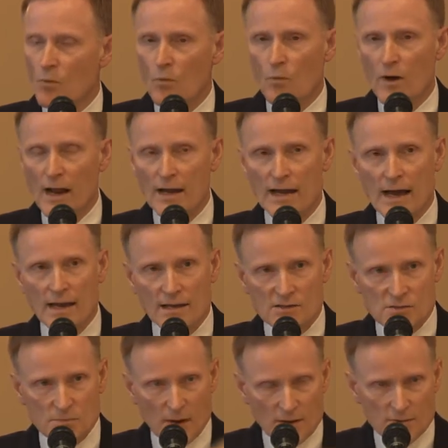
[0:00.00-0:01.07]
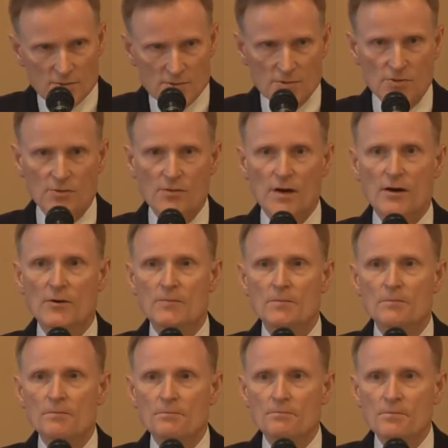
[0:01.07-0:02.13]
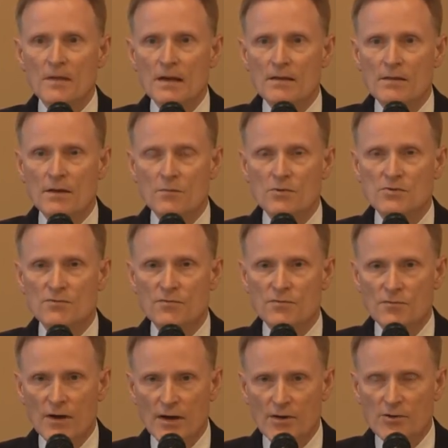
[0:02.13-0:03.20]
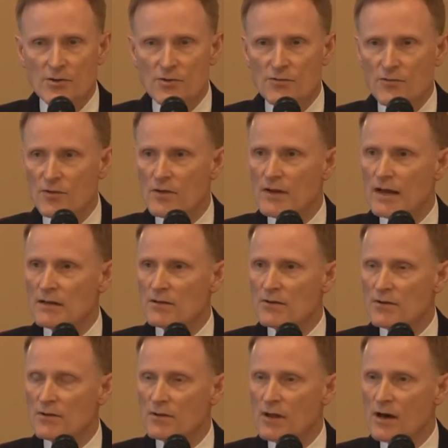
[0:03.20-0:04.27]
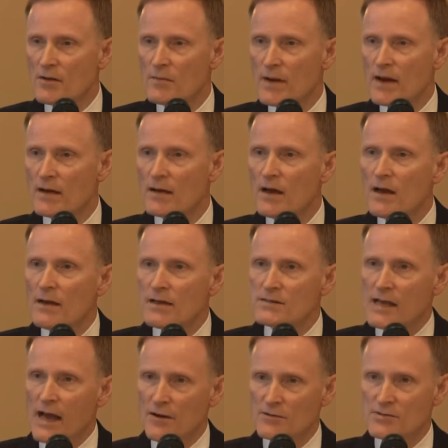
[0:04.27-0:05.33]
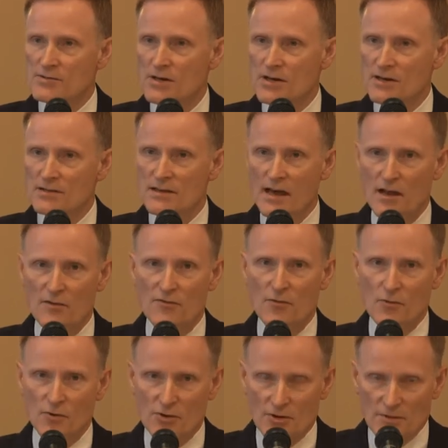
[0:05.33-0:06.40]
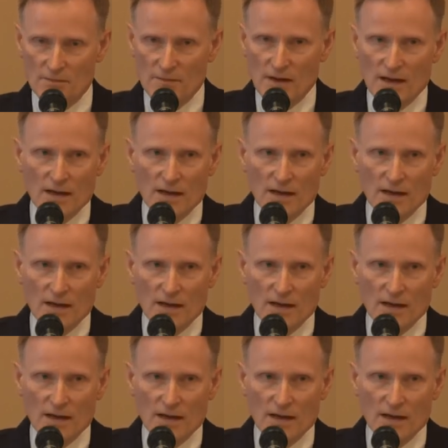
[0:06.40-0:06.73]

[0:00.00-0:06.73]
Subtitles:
what I got exposed to, though, that was very useful and I learned a lot about, is how it's done in California.